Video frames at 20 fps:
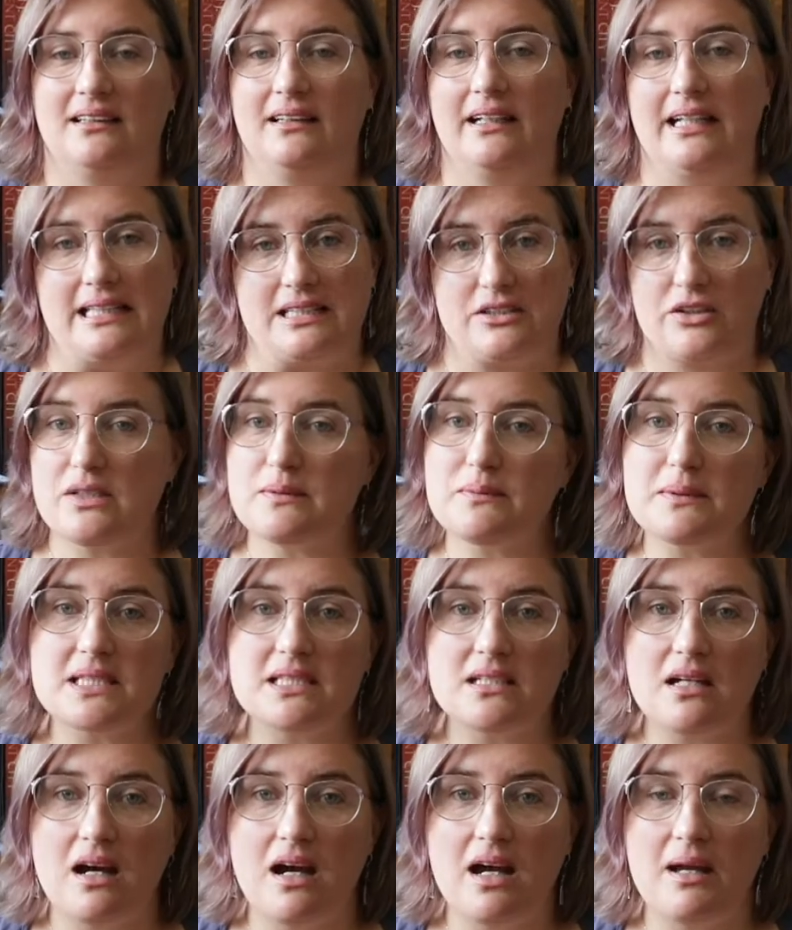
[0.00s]
it's Christmas
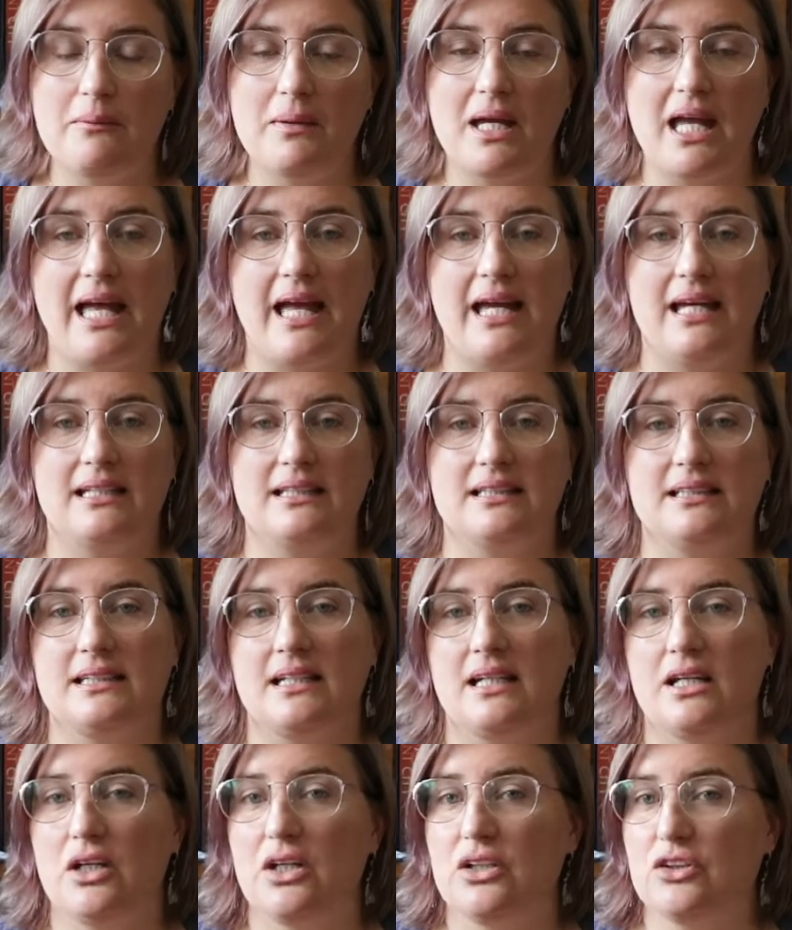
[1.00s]
time, and
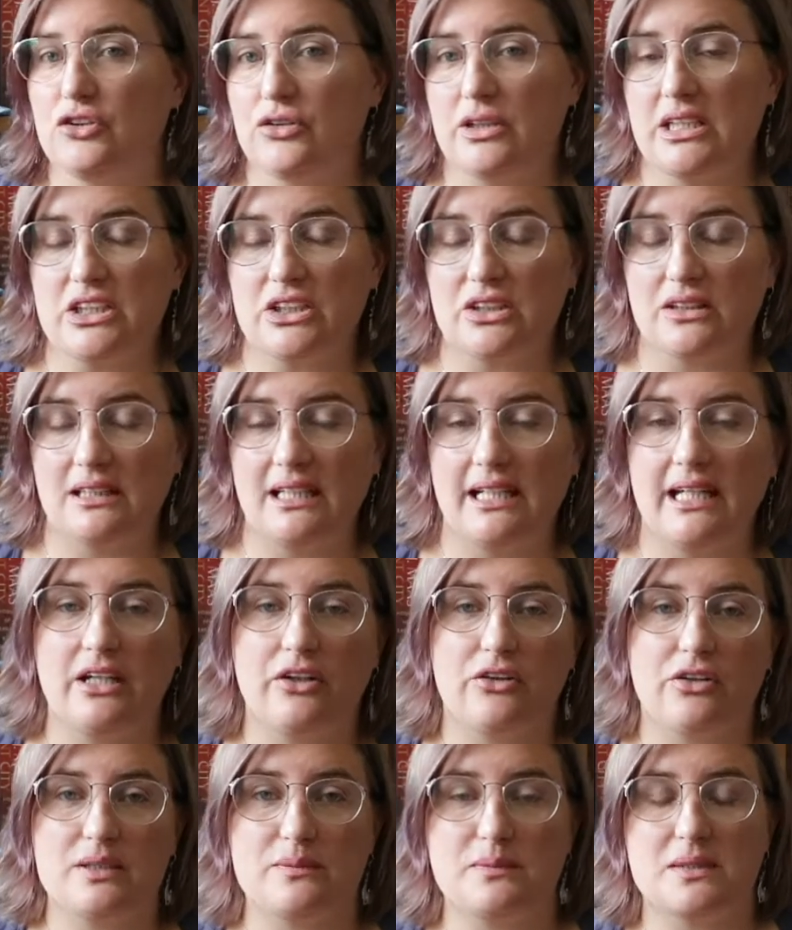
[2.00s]
traditionally
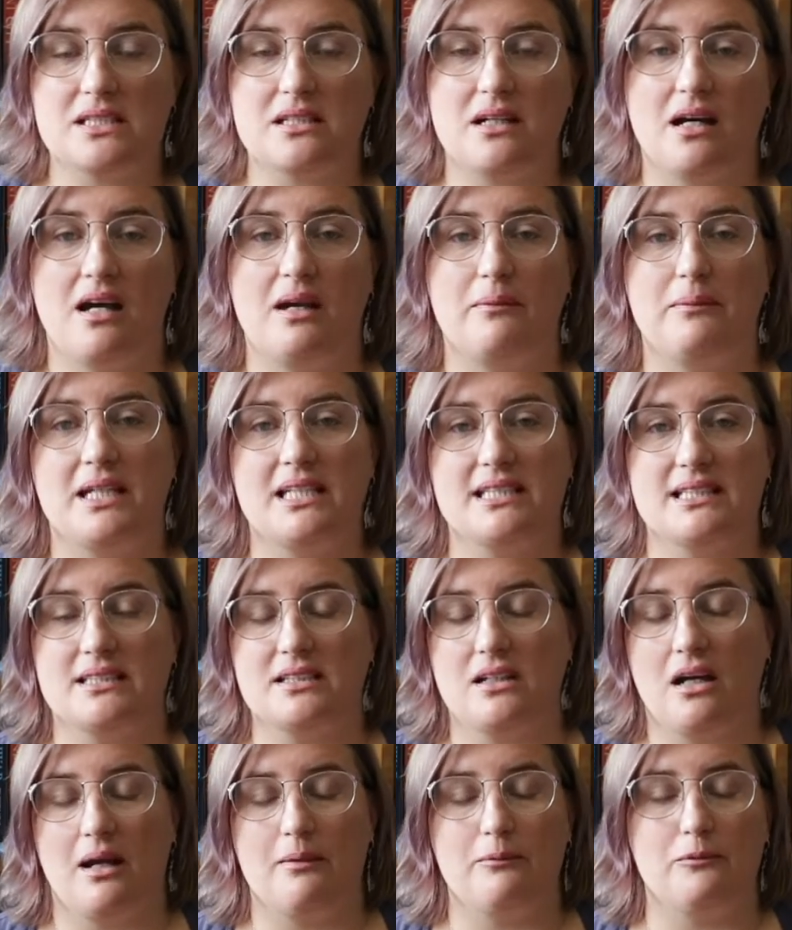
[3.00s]
Christmas time is a
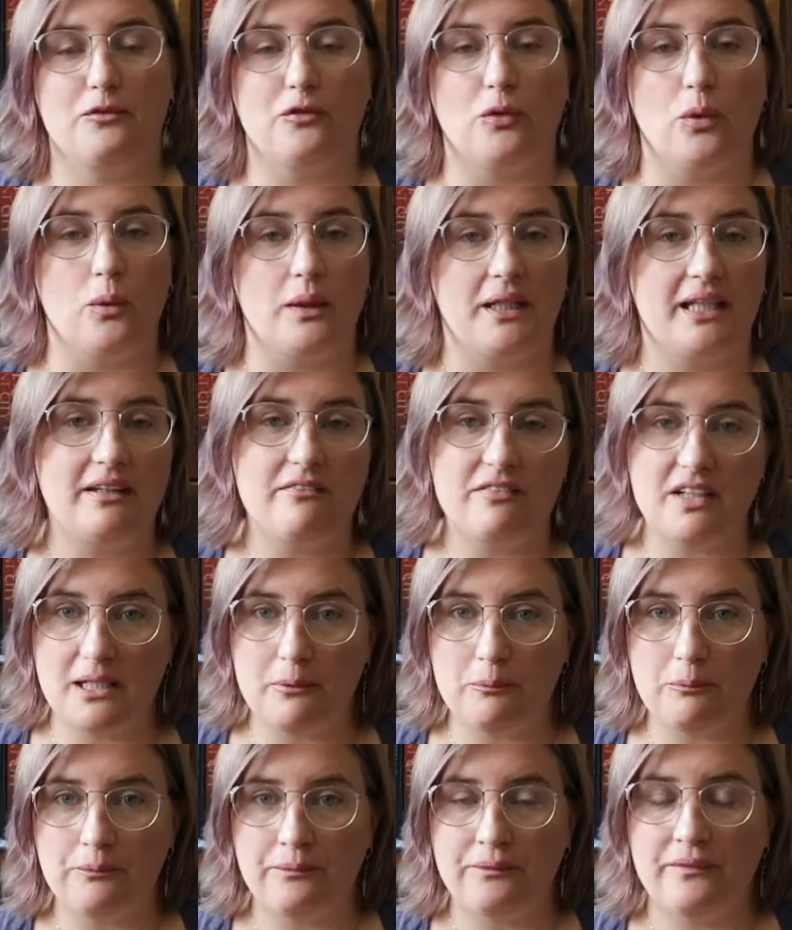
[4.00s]
time for giving.